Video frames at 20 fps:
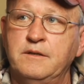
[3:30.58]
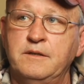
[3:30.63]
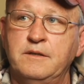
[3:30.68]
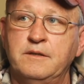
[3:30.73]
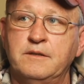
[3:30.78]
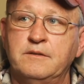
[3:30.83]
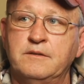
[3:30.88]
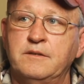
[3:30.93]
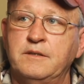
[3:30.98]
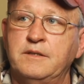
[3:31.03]

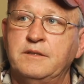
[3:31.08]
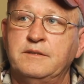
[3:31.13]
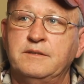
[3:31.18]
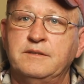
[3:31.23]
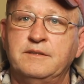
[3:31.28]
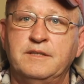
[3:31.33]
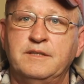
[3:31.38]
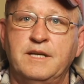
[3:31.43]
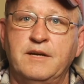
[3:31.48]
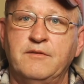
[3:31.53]
and
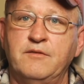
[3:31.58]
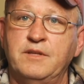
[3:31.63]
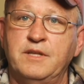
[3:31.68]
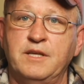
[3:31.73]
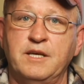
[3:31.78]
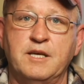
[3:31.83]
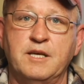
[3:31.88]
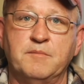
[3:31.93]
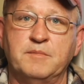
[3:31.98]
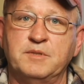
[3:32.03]

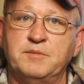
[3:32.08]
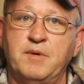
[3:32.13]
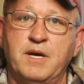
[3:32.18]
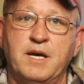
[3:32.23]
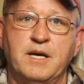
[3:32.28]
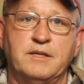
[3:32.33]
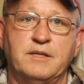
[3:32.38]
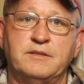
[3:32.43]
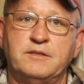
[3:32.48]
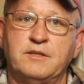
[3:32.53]
everything comes
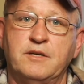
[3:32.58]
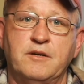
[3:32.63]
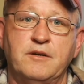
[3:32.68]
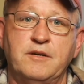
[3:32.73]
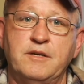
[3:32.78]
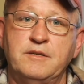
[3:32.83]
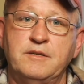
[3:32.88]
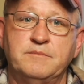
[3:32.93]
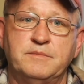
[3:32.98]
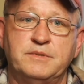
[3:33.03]
back,
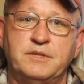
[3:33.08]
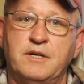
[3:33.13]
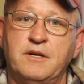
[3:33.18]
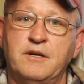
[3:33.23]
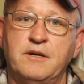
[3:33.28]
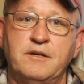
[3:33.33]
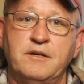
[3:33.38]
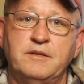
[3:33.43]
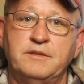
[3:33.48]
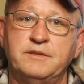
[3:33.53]
"Sorry,
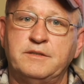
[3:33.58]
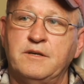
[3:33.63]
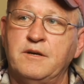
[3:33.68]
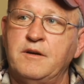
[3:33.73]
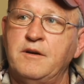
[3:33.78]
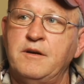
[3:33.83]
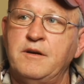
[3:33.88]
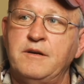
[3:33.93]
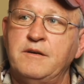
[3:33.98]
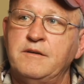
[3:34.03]
sorry,
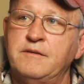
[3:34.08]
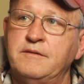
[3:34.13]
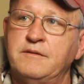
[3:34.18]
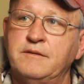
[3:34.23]
sorry."